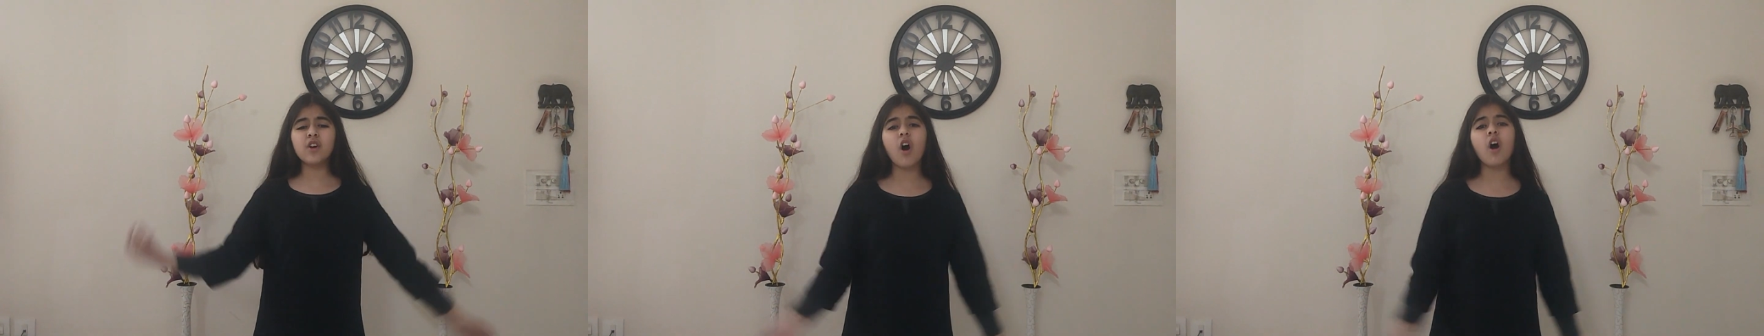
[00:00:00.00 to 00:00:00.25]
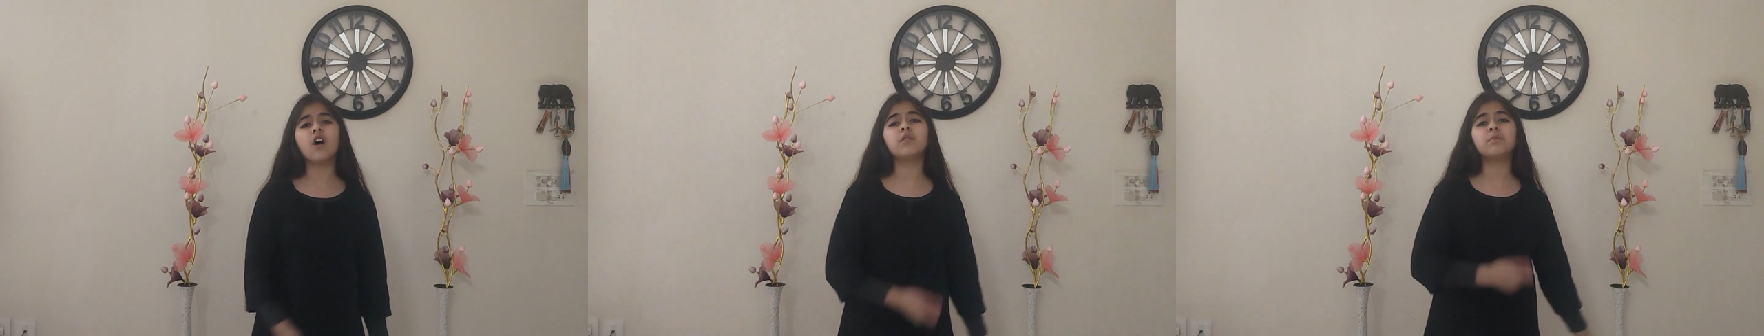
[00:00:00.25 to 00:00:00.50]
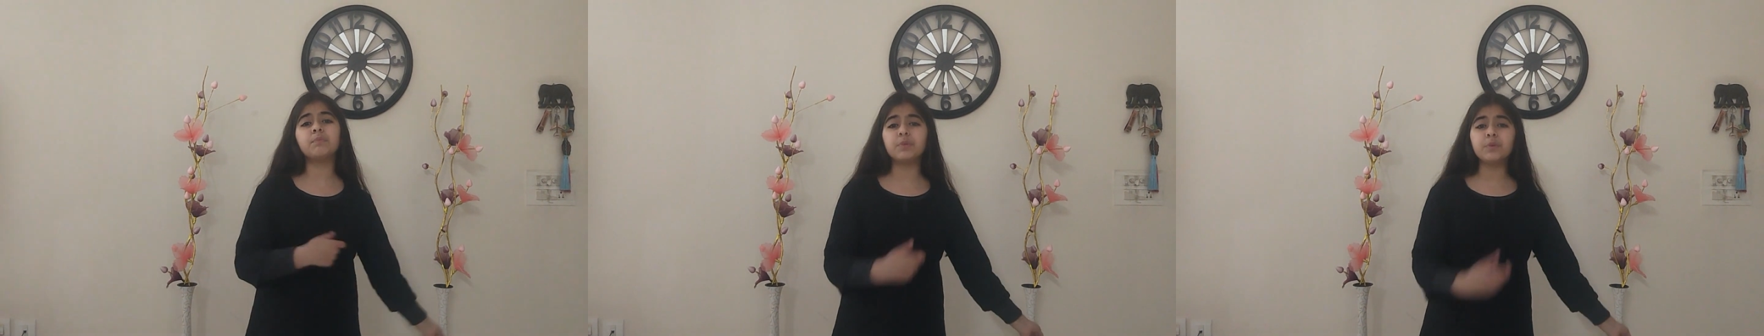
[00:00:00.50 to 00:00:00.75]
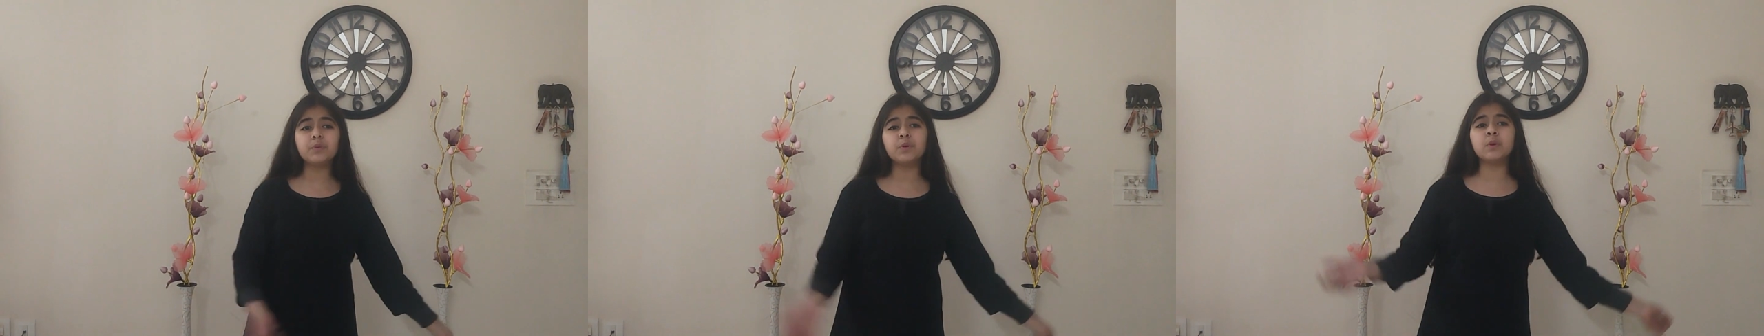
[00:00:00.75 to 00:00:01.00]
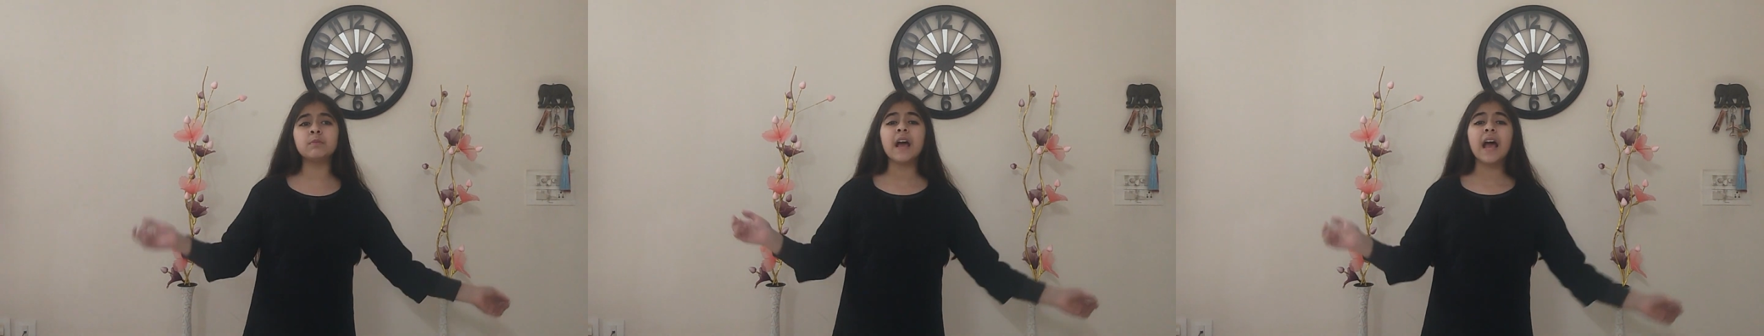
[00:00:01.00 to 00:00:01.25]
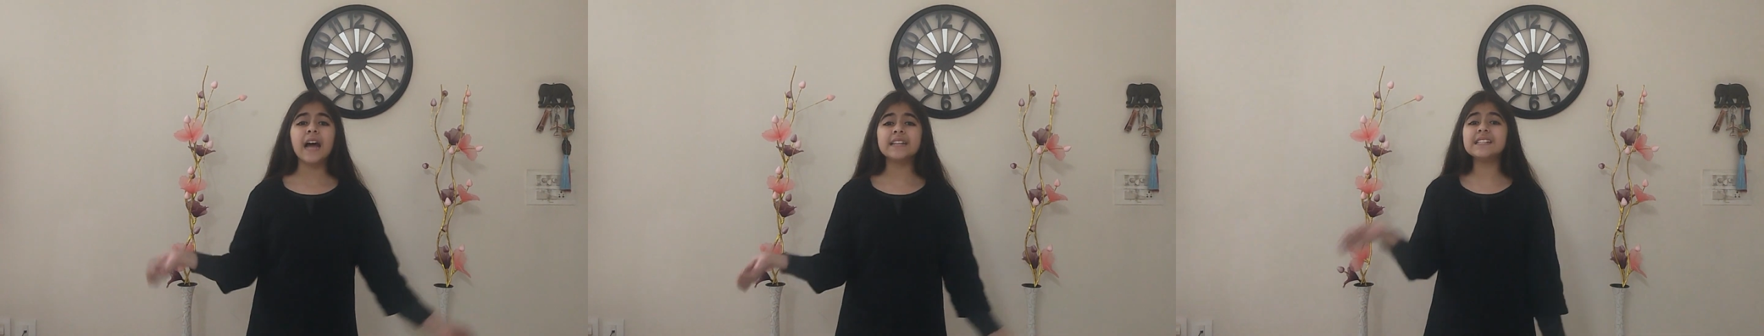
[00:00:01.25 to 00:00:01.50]
long broom
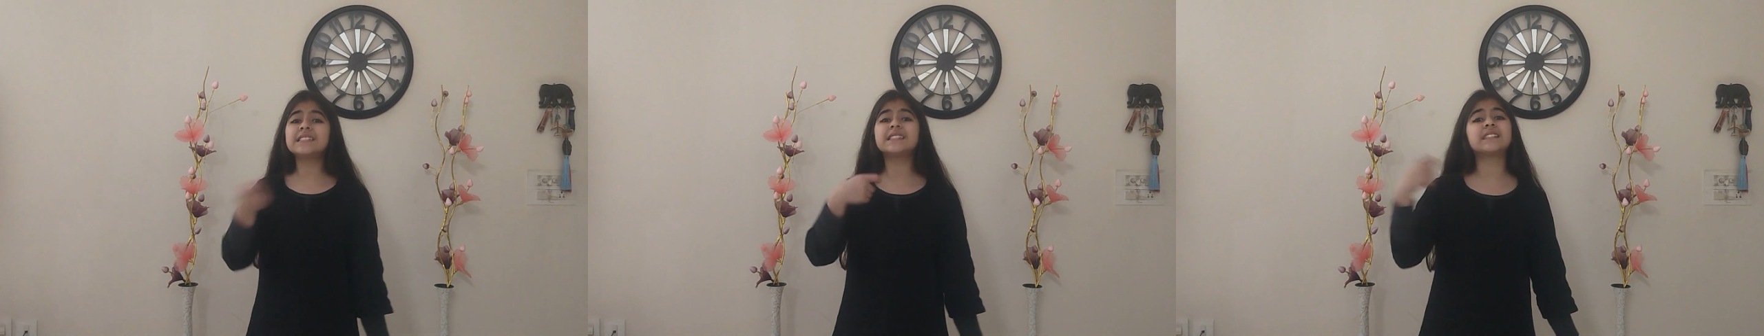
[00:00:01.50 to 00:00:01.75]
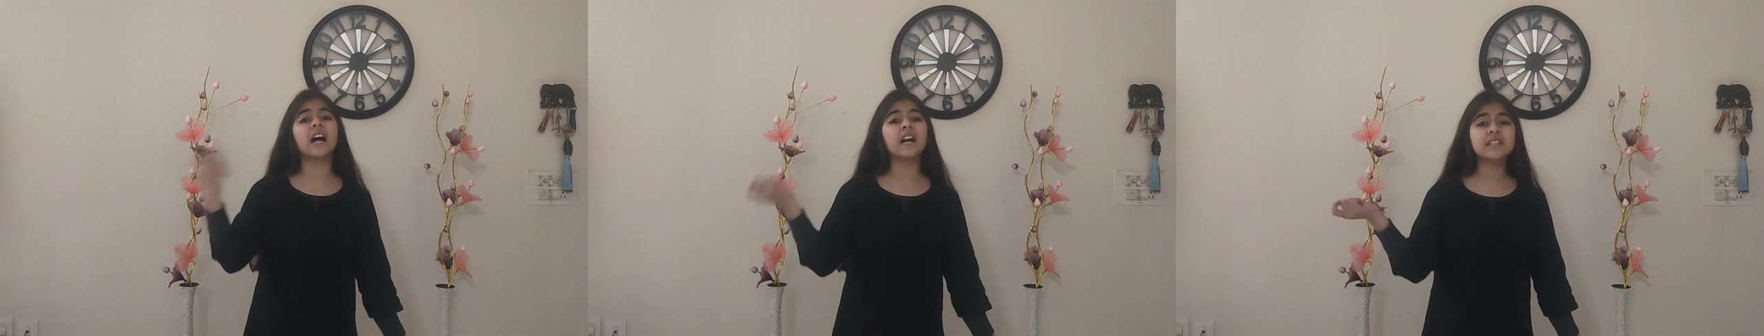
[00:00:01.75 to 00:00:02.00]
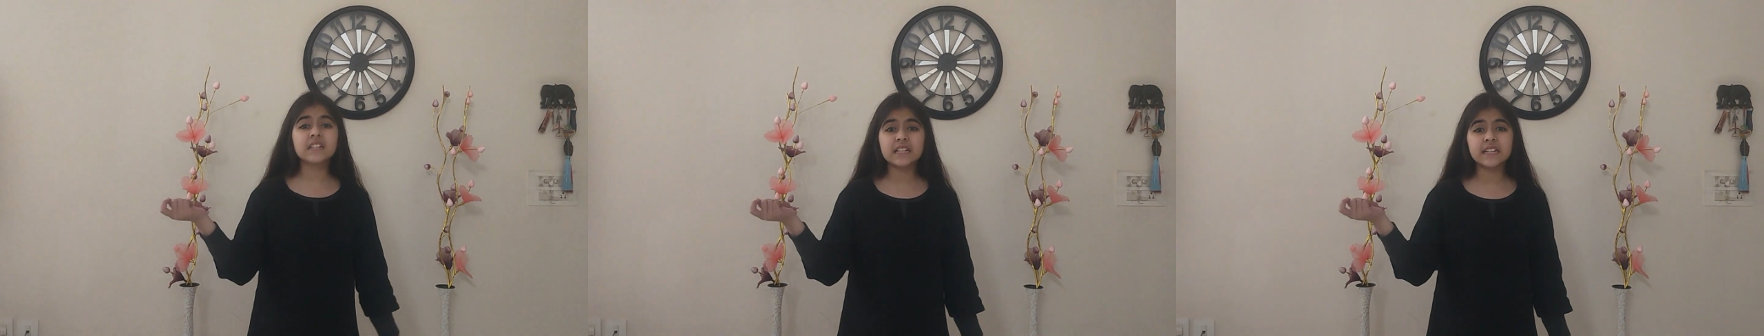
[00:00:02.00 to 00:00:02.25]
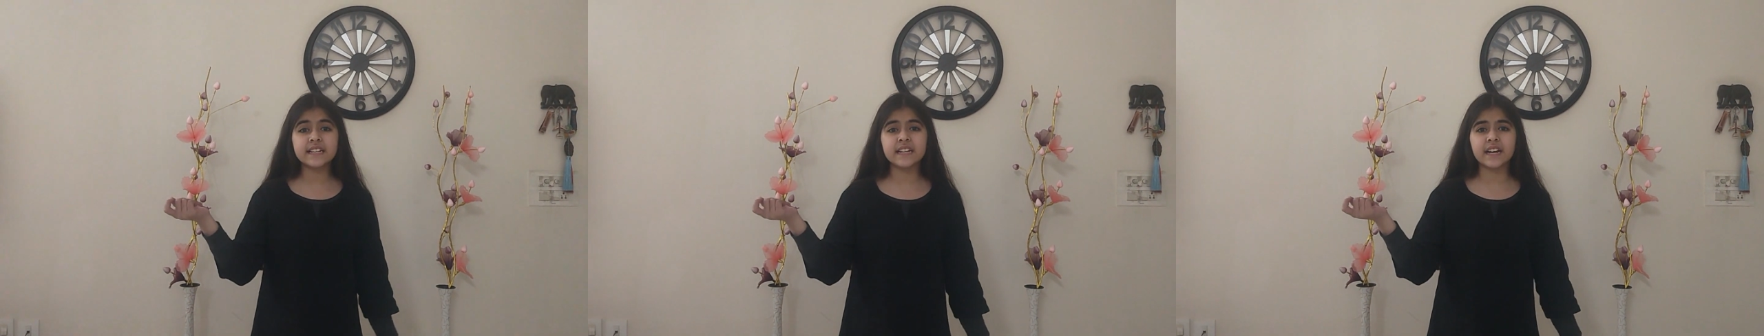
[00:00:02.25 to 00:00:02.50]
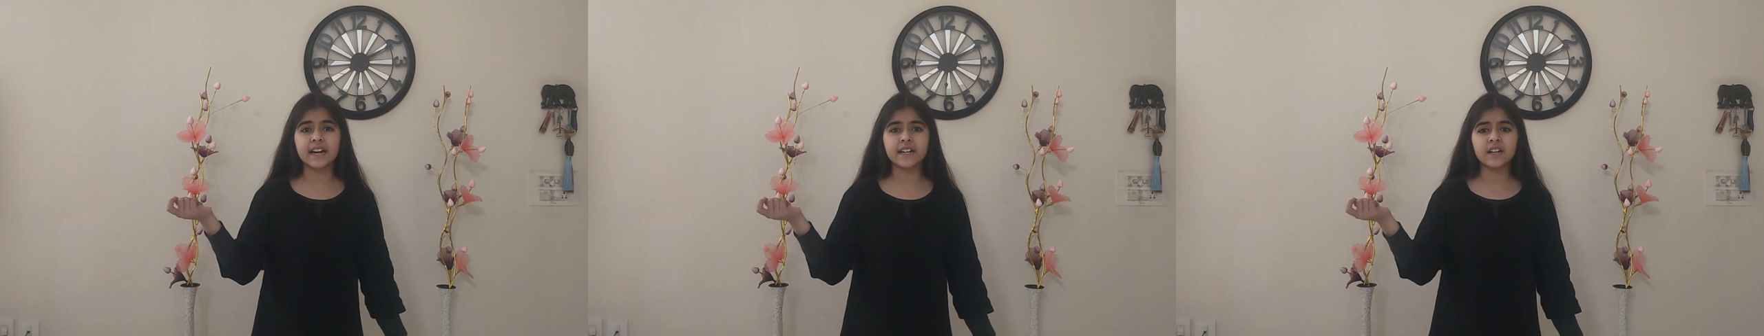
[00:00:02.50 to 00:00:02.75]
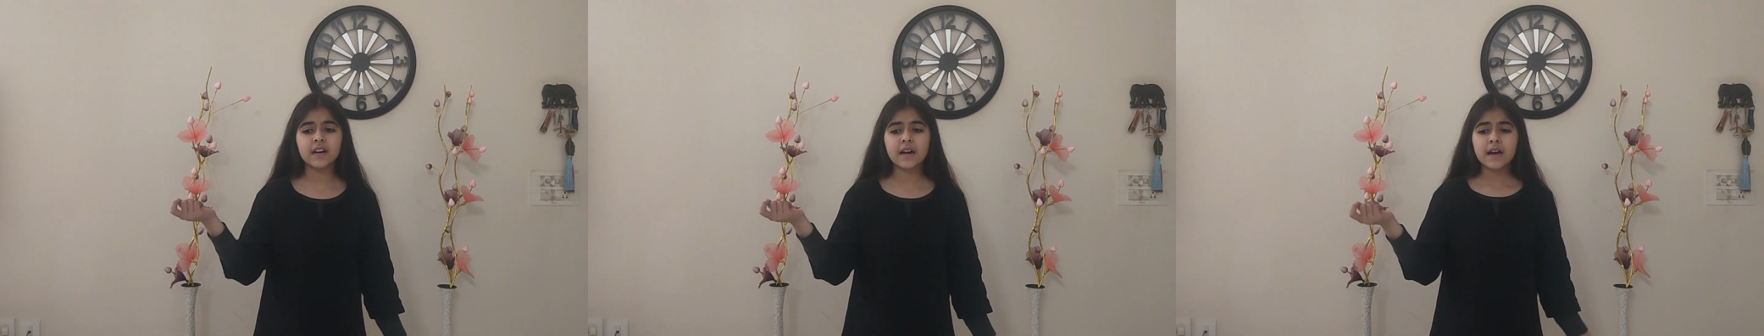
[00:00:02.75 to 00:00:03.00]
and then start cleaning it.